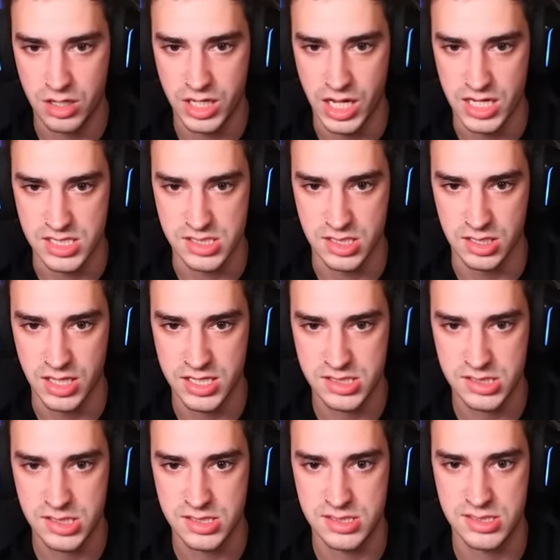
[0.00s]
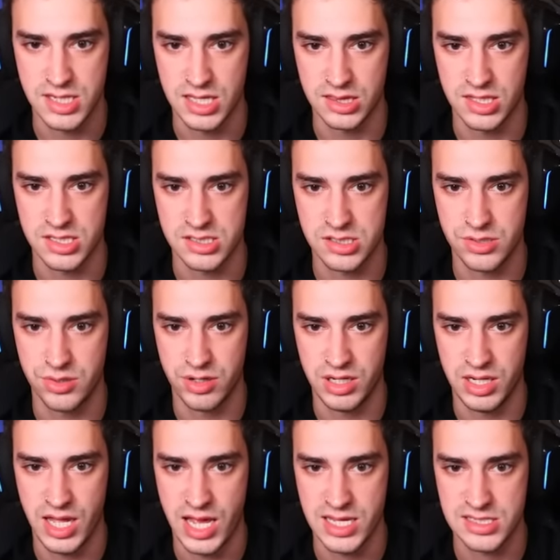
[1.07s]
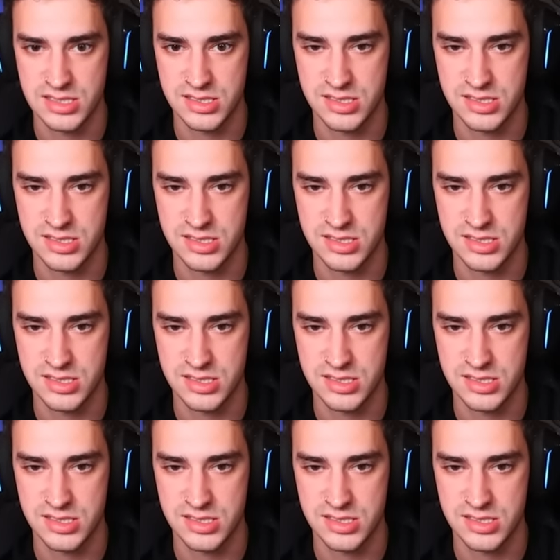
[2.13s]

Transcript: Okay, so let's just set this to a nice,